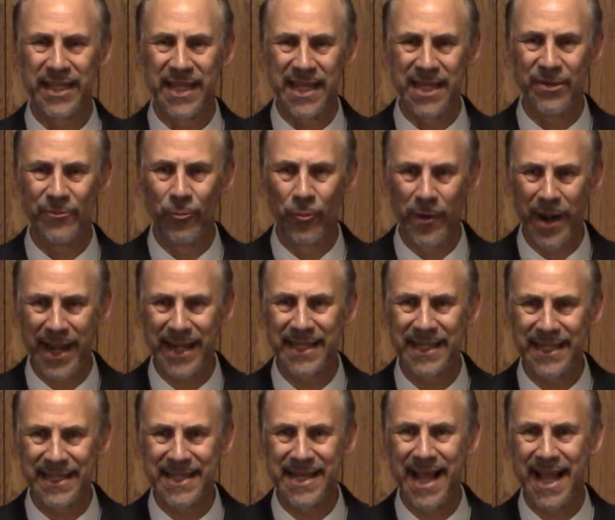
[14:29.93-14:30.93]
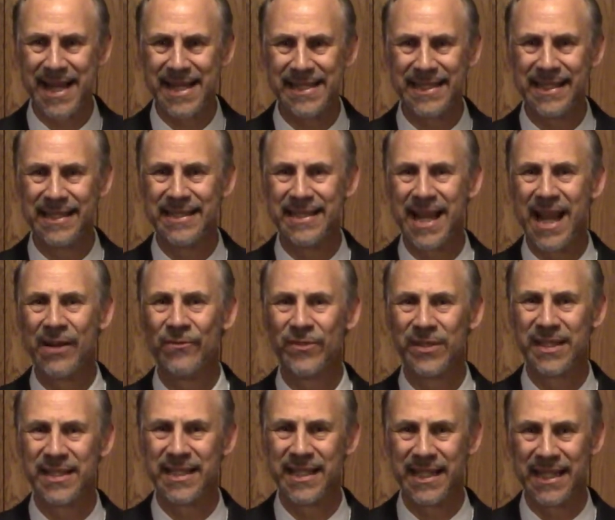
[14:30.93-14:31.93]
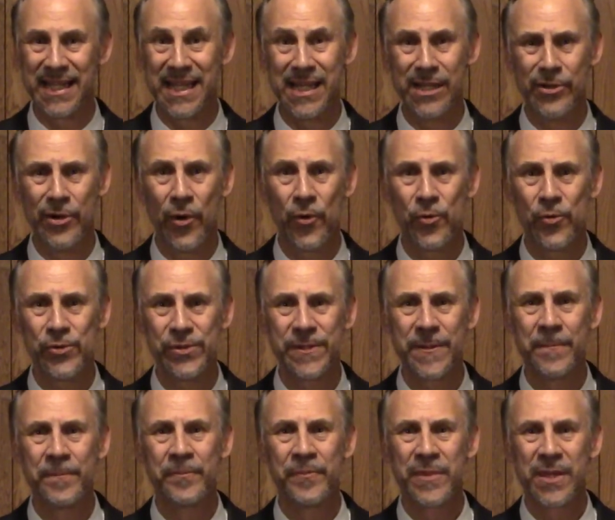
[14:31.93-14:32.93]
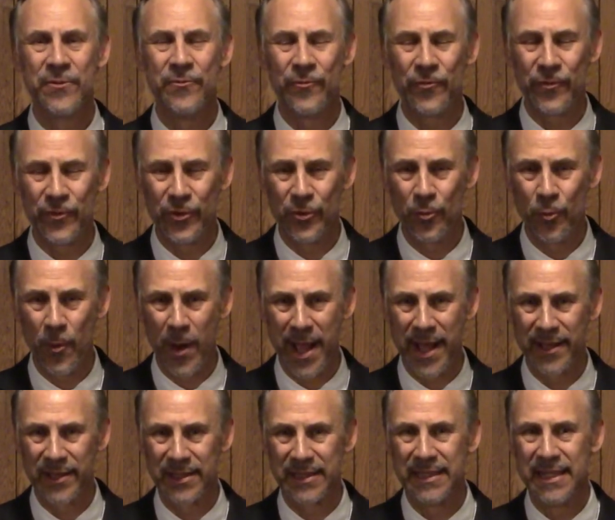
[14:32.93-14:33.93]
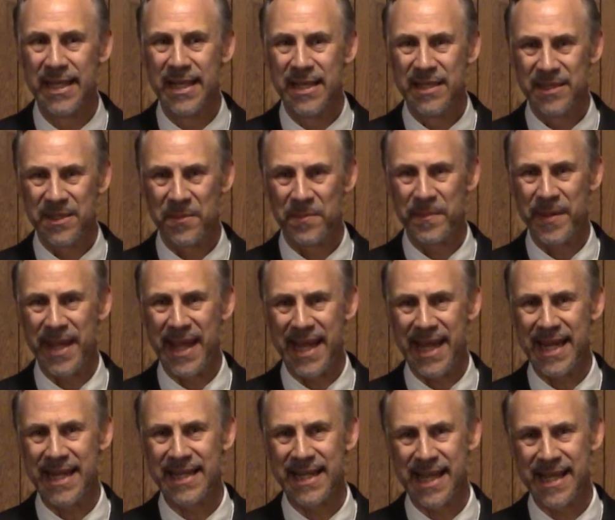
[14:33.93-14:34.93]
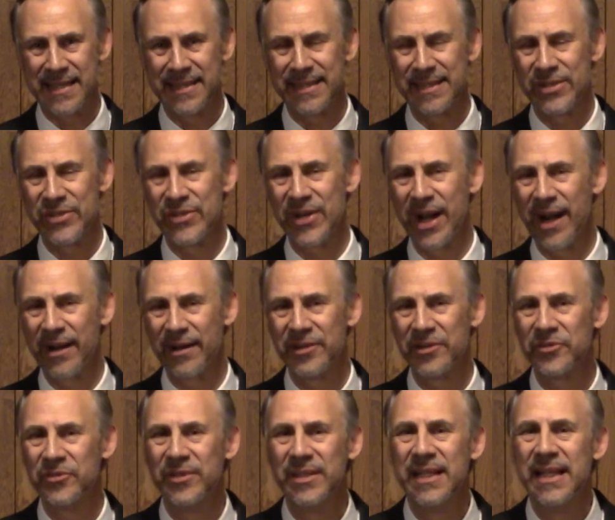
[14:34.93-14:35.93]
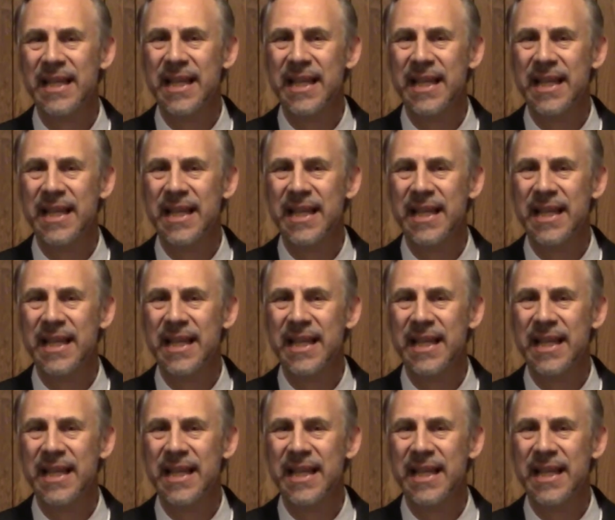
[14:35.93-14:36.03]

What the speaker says: He recognizes everything. He knows full well the pain and the sorrow